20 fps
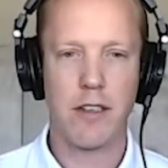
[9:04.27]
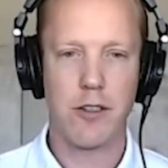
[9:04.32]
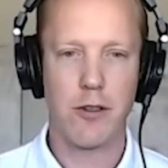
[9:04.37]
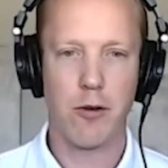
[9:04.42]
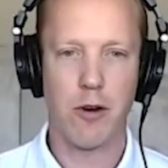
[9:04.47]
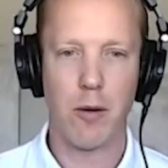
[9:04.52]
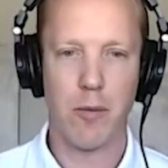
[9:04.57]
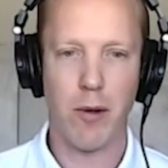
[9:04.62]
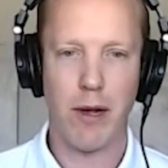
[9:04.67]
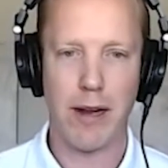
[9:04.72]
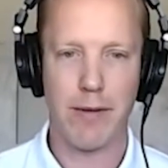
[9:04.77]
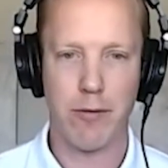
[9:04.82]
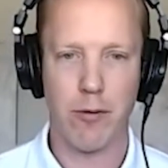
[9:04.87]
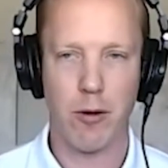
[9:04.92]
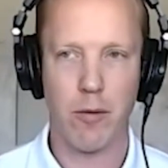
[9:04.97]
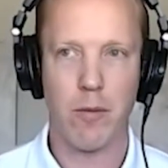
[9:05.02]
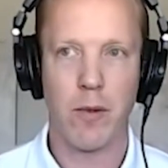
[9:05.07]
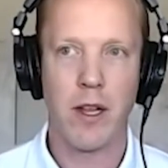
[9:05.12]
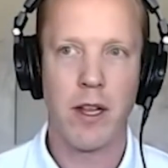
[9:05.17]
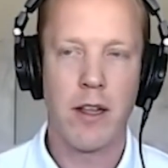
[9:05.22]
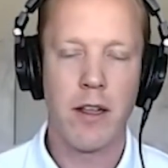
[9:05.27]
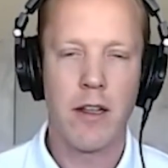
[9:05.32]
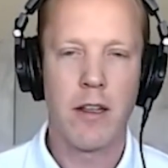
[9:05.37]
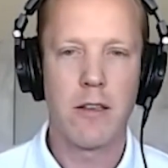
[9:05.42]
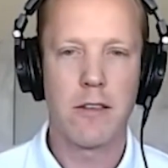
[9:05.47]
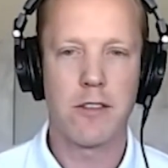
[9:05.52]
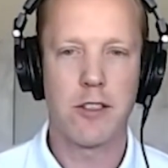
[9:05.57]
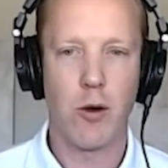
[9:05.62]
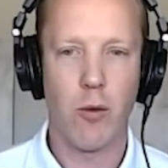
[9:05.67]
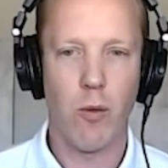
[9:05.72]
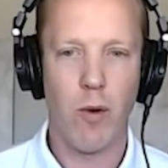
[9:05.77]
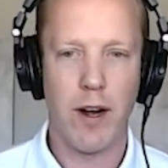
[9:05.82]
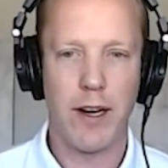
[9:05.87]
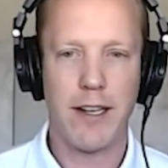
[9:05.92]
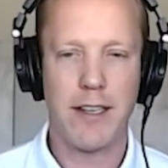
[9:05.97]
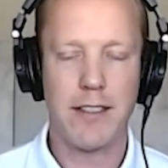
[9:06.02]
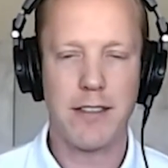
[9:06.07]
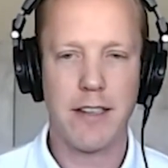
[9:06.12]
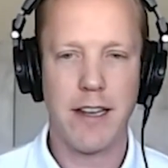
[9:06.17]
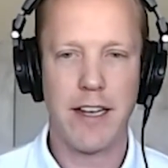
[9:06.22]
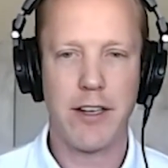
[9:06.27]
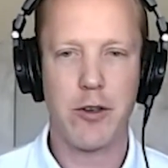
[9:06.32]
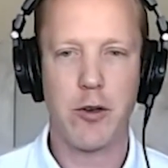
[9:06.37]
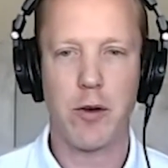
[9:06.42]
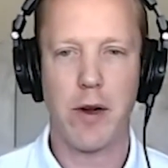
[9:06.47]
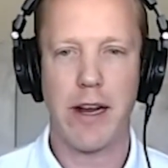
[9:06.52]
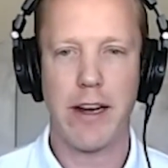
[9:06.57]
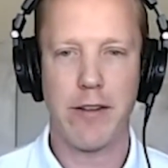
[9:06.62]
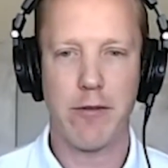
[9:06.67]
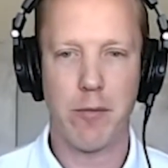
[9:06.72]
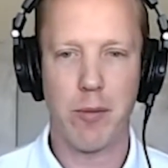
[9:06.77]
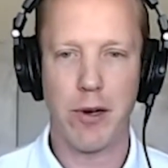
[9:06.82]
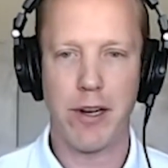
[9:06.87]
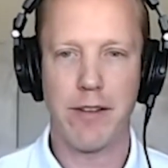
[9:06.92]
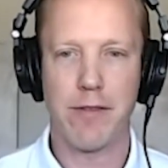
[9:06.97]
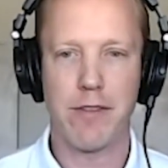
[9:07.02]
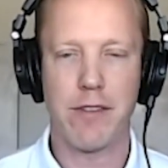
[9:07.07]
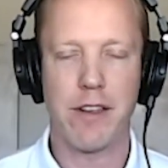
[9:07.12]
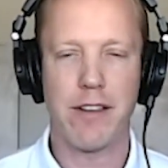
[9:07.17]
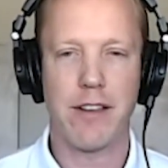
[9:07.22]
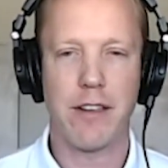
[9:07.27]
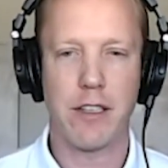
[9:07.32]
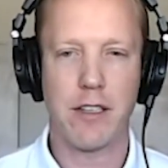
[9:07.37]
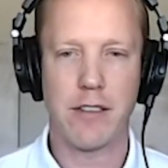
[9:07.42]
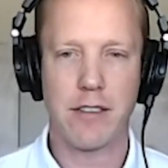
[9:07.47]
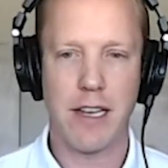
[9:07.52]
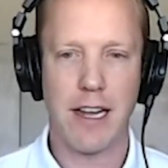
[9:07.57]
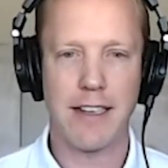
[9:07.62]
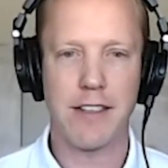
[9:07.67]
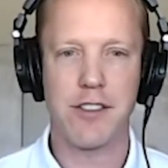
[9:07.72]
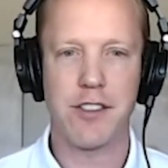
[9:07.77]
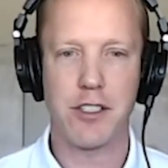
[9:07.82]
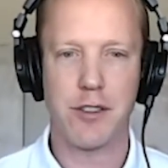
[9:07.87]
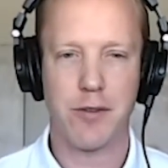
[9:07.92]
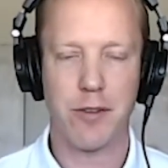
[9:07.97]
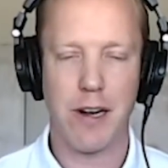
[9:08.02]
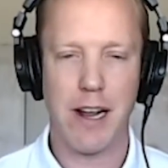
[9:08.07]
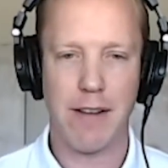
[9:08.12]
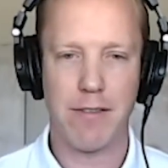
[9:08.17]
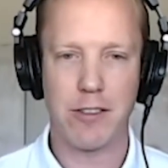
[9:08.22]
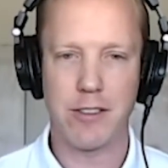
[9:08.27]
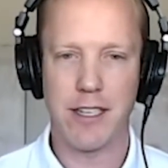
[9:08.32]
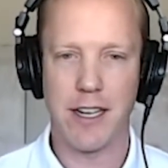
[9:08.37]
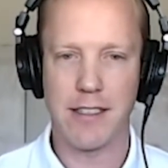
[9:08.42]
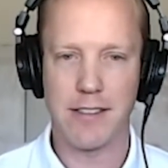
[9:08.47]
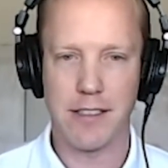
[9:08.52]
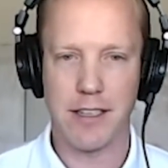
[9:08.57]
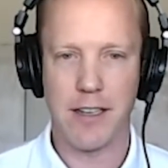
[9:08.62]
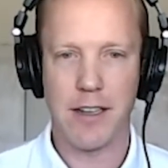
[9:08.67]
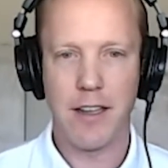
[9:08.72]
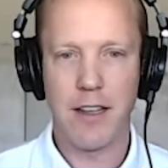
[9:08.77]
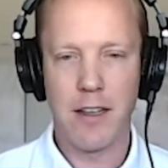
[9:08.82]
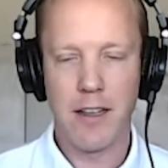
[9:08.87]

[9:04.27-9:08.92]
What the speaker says: to our platform. So one is a creative brief designed just for advertising.